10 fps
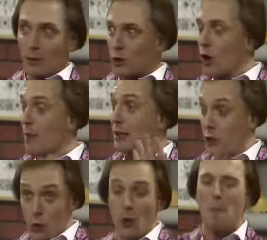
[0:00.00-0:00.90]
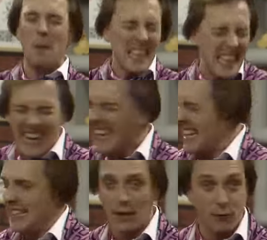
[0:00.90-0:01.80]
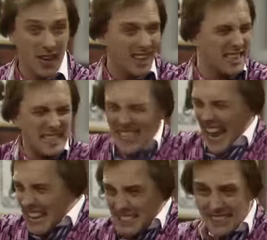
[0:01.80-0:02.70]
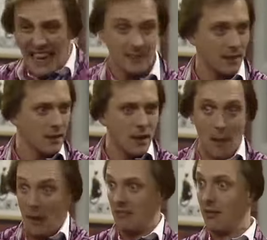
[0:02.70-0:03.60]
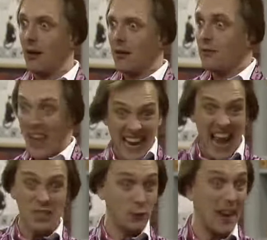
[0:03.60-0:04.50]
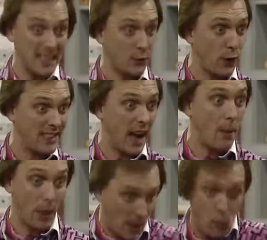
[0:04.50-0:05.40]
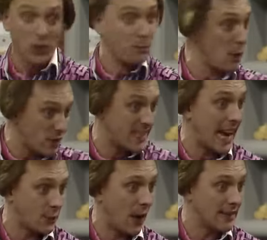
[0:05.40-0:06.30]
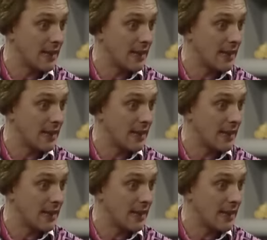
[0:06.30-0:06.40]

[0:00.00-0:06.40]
We're talking about two completely different artistic entities. I mean, their catchphrases, for example. I mean, what's Bruce's catchphrase?